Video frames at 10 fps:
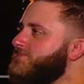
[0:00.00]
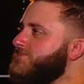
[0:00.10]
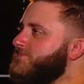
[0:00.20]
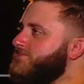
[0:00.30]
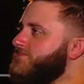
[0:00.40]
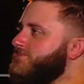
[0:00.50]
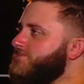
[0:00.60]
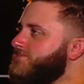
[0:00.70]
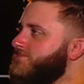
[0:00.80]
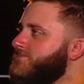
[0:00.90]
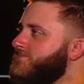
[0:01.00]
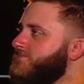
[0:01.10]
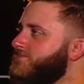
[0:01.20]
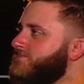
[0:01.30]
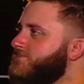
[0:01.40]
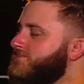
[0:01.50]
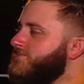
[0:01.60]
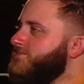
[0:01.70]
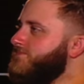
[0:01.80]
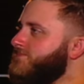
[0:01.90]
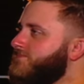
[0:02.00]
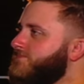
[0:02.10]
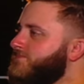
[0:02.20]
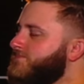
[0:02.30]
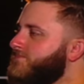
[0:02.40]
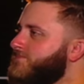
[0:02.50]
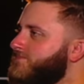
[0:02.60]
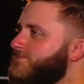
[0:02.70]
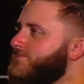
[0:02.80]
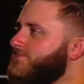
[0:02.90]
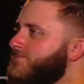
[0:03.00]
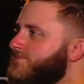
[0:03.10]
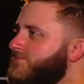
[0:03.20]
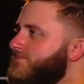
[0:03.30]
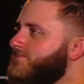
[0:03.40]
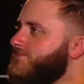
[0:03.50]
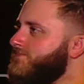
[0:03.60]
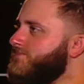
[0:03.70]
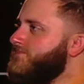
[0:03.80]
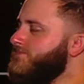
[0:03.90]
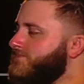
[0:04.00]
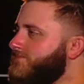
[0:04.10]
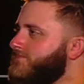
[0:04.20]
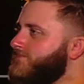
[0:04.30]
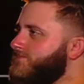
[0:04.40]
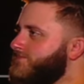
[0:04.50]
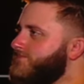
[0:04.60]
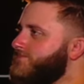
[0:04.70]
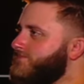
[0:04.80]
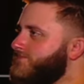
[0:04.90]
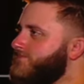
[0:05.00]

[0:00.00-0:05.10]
(silent)